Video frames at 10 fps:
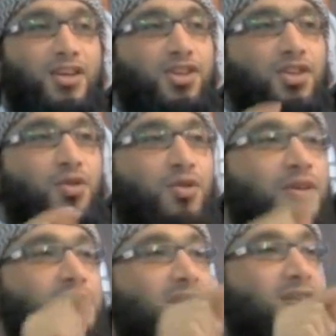She
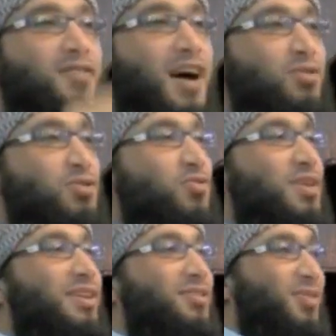taught herself how to
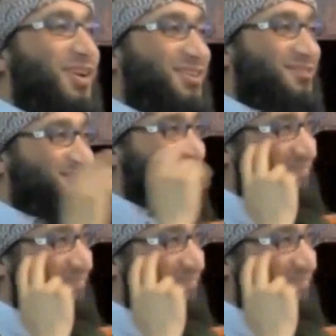read and write.